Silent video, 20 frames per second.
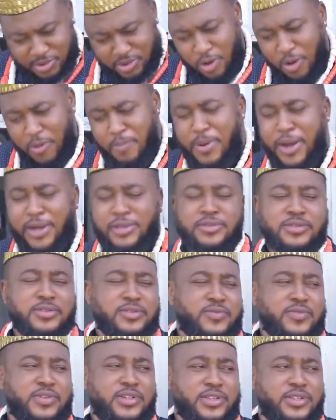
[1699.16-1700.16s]
Come back to
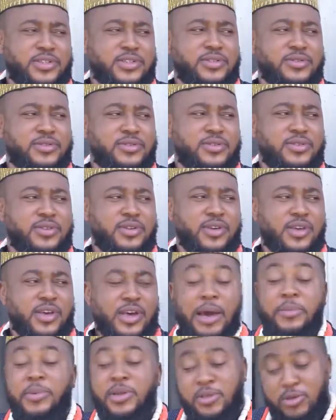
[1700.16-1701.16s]
this village.
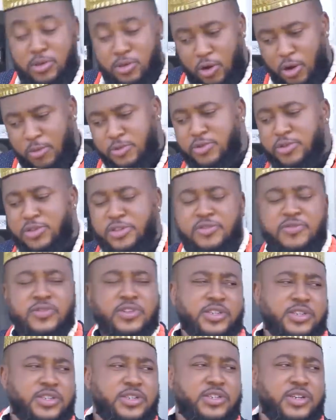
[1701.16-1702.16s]
I mean, come to this
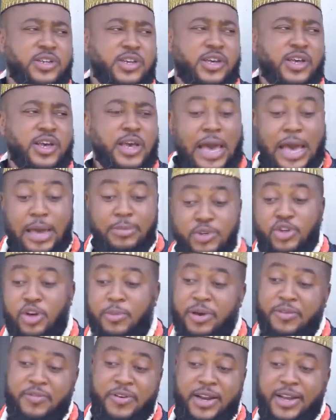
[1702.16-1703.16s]
village. I'm sure
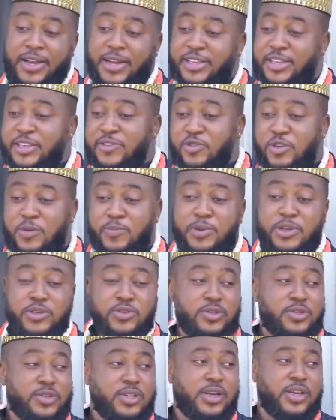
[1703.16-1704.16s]
my father can give you a
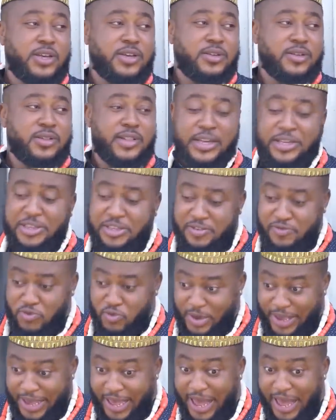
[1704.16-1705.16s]
place to stay, like give you a